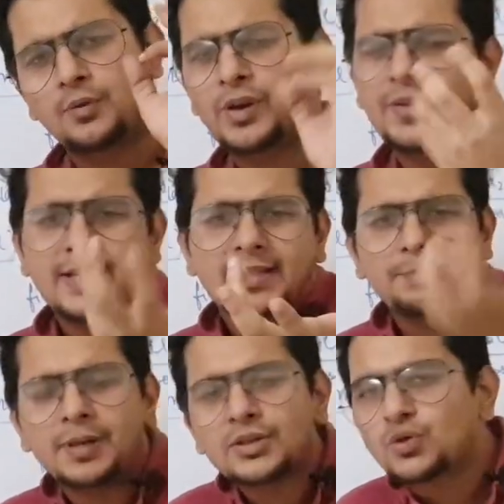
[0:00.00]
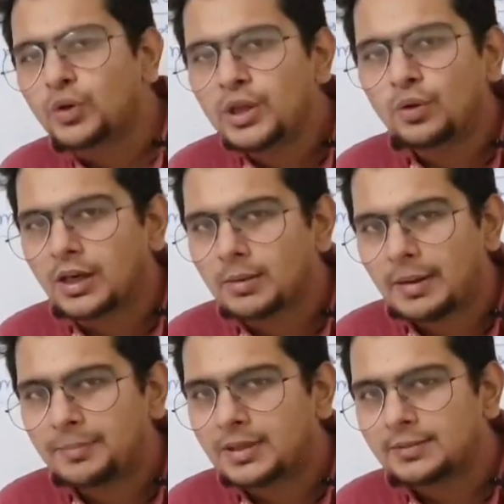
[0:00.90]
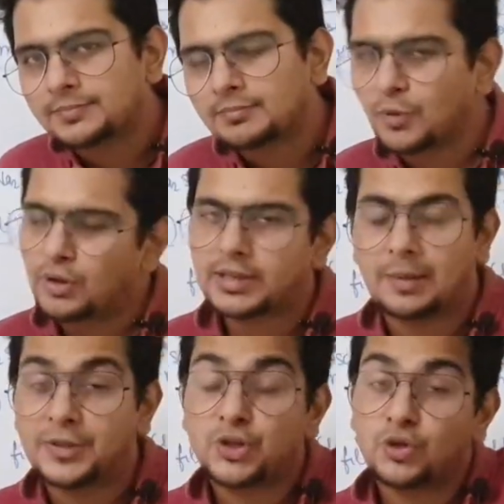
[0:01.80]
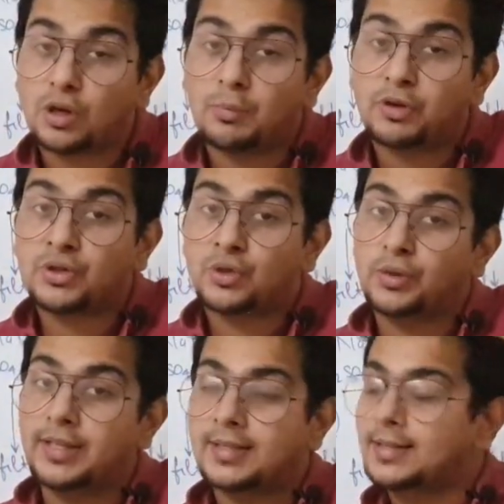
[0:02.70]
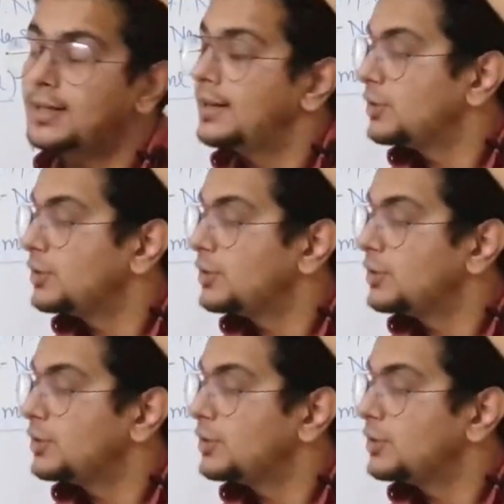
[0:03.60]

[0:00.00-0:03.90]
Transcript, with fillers: one very simple story you can remember because chemistry is all about stories.